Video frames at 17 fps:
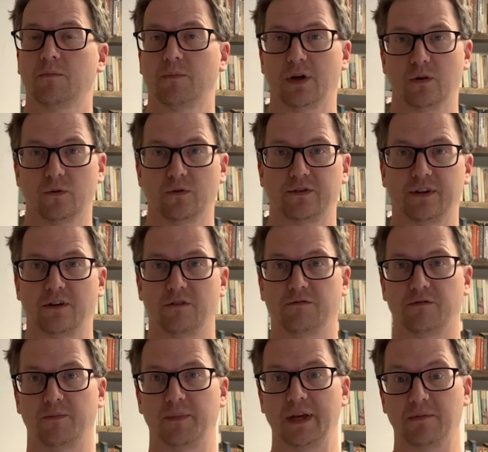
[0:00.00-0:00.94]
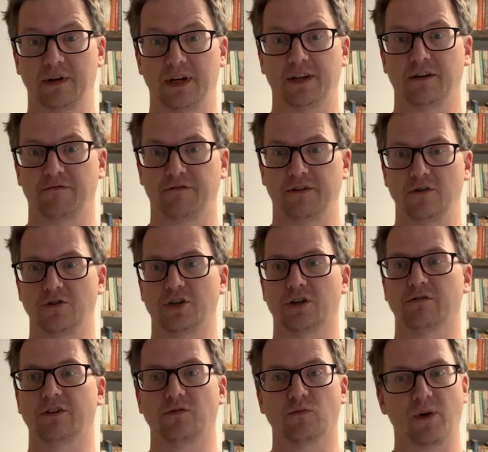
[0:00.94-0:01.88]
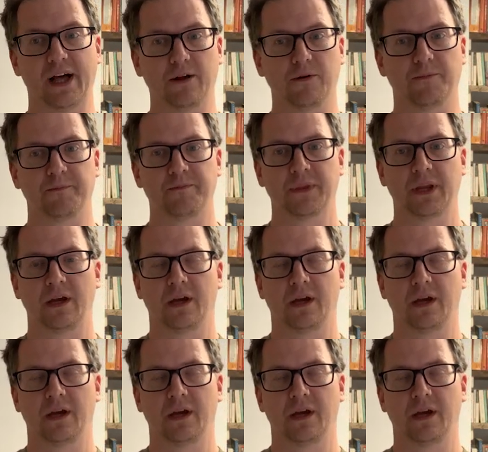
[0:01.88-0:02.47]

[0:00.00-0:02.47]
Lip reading: but also for people in the future as well.